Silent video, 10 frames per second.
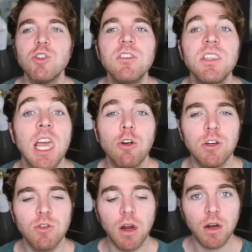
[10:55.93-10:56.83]
She's an angry
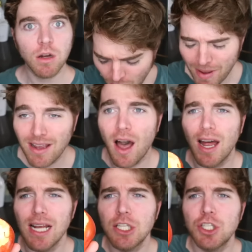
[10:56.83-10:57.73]
drunk. Oh my
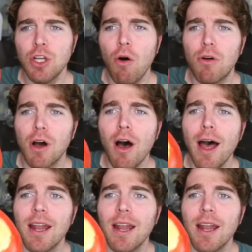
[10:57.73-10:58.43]
God, it's so good.